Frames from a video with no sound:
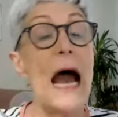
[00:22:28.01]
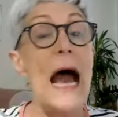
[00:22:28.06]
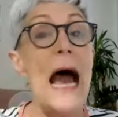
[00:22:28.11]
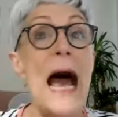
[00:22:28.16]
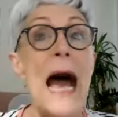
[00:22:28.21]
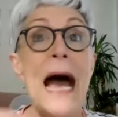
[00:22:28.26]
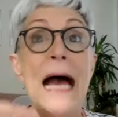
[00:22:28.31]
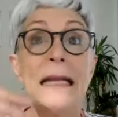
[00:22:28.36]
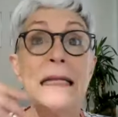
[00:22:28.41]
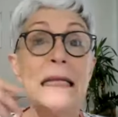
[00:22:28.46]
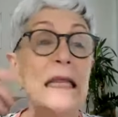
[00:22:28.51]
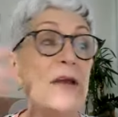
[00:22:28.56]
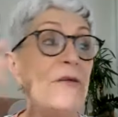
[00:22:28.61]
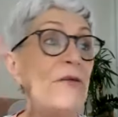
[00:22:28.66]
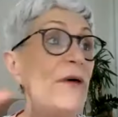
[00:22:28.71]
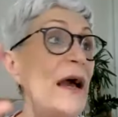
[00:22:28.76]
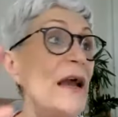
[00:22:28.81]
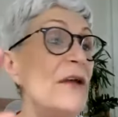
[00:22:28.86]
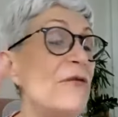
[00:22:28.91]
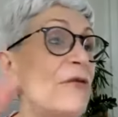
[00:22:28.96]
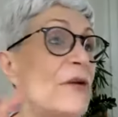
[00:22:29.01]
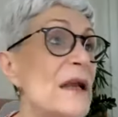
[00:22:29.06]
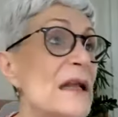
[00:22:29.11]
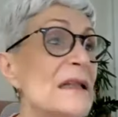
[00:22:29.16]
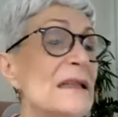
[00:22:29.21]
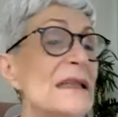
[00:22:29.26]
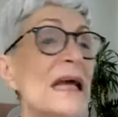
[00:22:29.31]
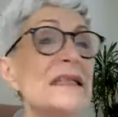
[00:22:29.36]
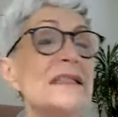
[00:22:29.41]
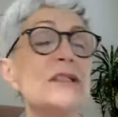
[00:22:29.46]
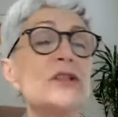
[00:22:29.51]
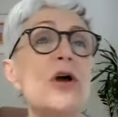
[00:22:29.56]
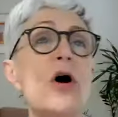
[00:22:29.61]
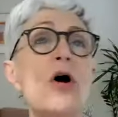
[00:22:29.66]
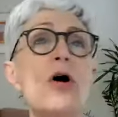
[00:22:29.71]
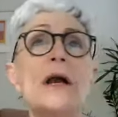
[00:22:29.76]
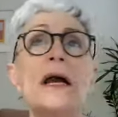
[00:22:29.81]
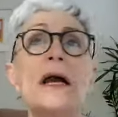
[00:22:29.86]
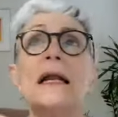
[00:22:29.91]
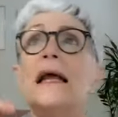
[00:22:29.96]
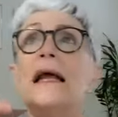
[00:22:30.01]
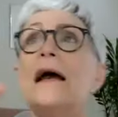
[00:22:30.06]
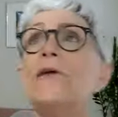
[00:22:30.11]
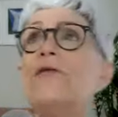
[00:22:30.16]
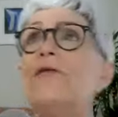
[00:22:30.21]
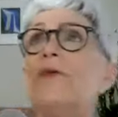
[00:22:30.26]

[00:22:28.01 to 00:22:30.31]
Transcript: And if I feel that soccer, I